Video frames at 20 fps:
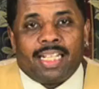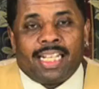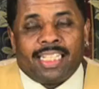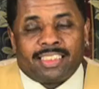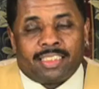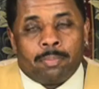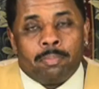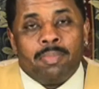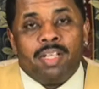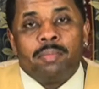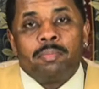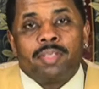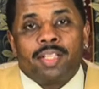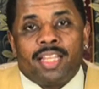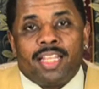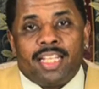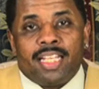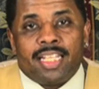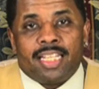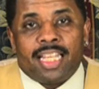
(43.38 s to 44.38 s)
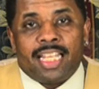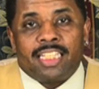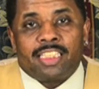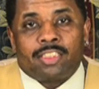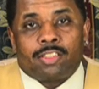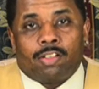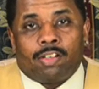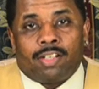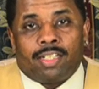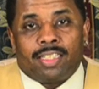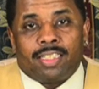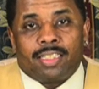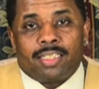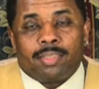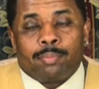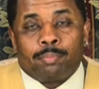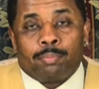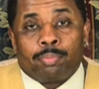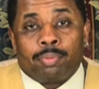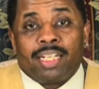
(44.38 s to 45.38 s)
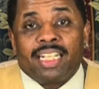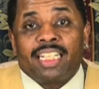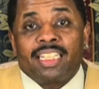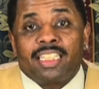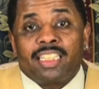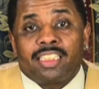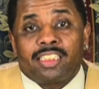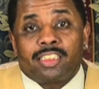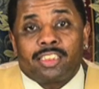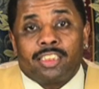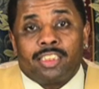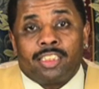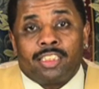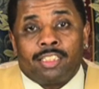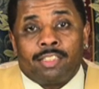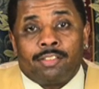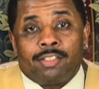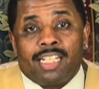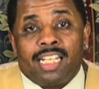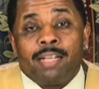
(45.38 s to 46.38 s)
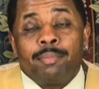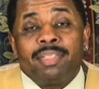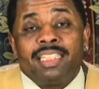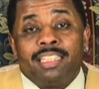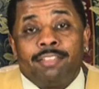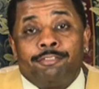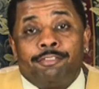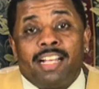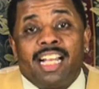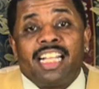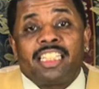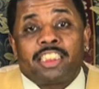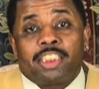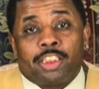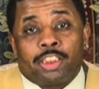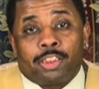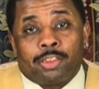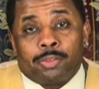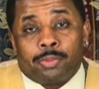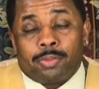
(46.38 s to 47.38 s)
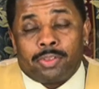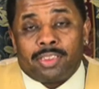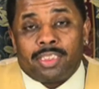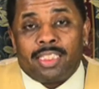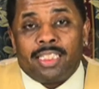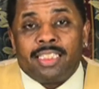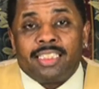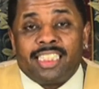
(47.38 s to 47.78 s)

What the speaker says: As a member there, they start bringing us to the ebony fashion shows